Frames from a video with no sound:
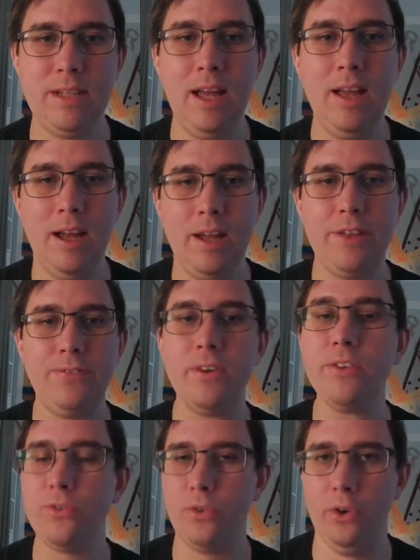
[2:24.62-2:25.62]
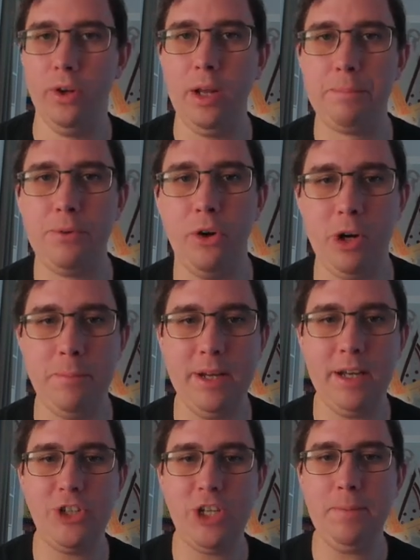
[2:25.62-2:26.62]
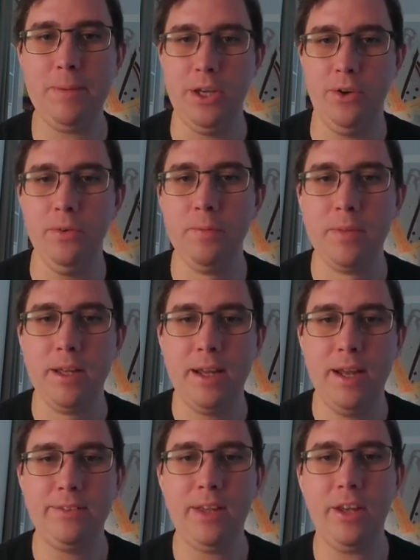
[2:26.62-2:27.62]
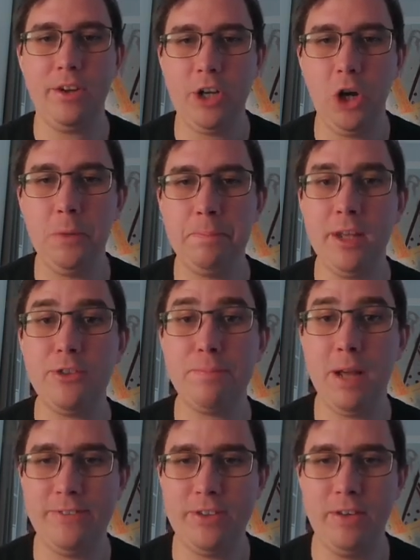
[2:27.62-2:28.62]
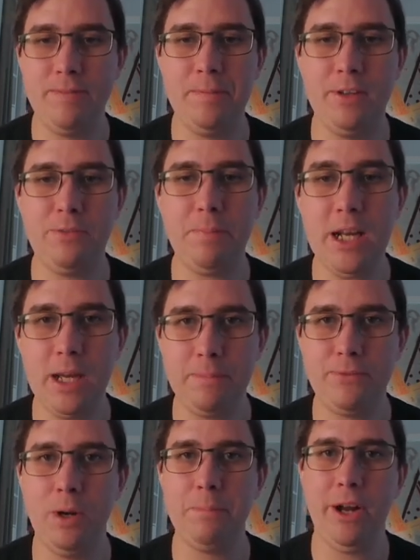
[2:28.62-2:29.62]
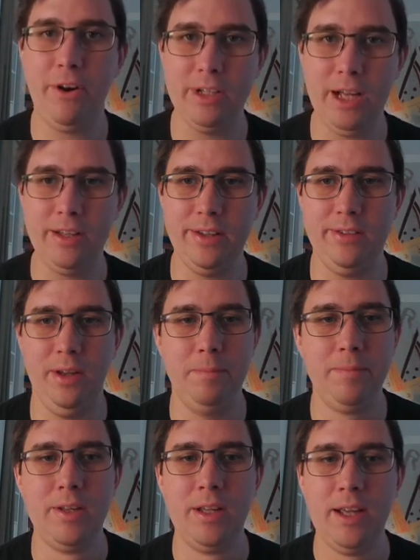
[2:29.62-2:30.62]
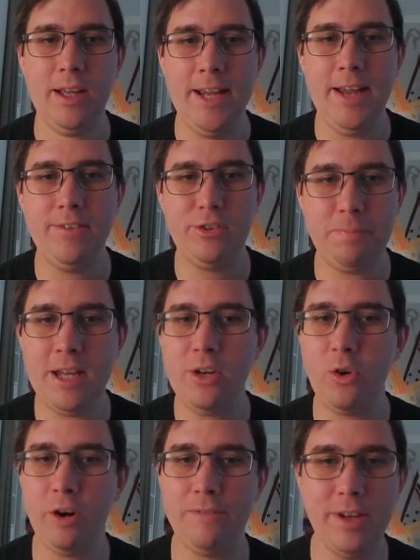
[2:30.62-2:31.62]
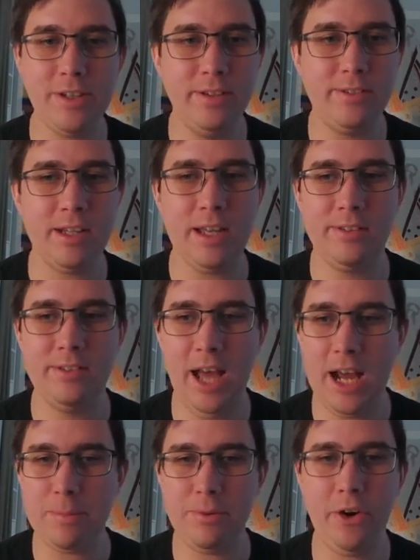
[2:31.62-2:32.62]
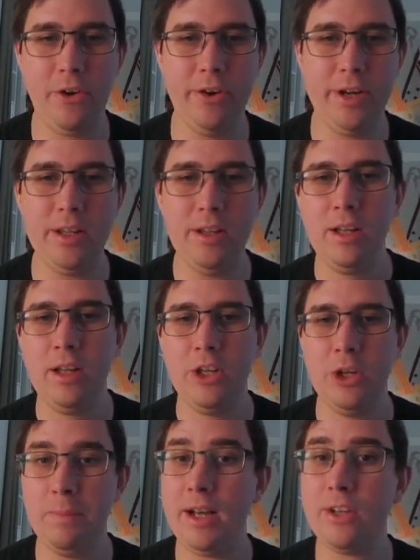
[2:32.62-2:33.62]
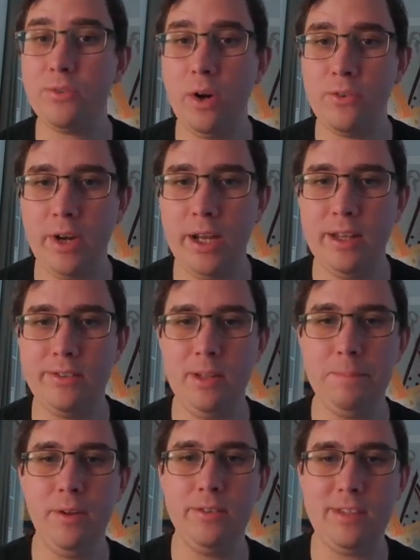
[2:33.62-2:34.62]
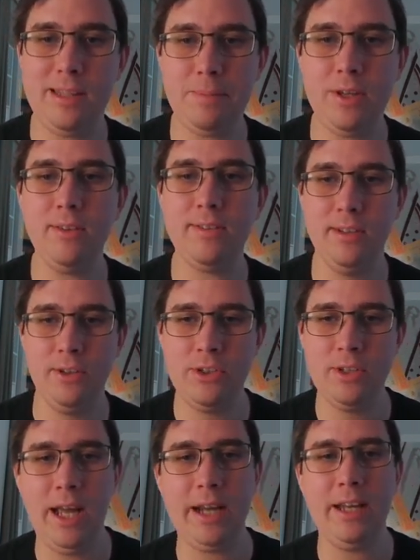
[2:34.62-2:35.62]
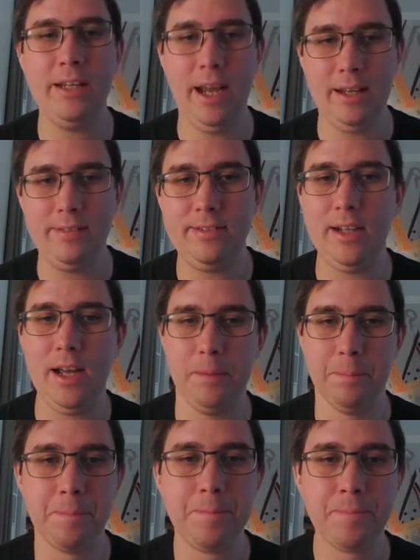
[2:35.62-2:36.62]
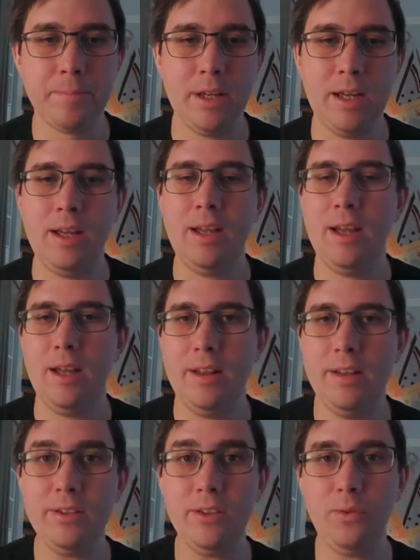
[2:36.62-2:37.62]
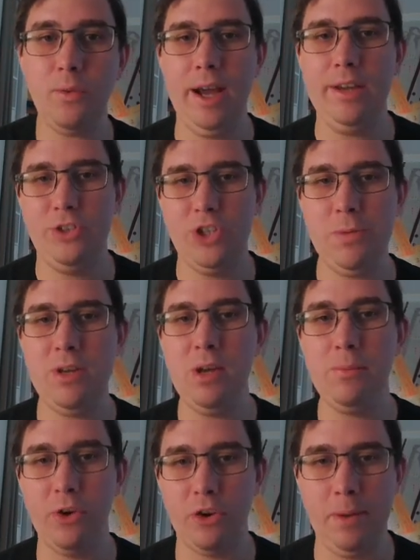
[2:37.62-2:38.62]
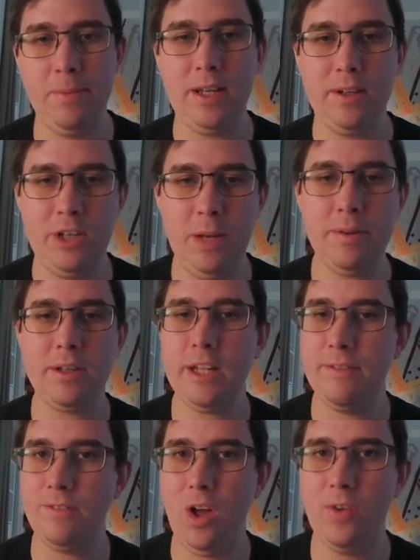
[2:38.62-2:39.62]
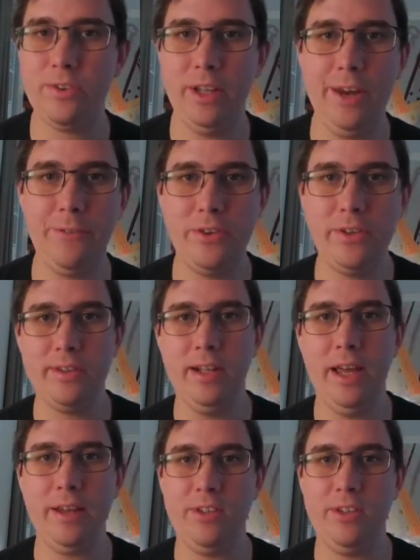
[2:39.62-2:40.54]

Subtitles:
The first rule of programming a GPU is that your code must benefit from the speedup from parallelism. If speed or efficiency is not a priority, you might as well write a simple CPU solution that can take its time. This is why GPU programming typically involves languages like C++.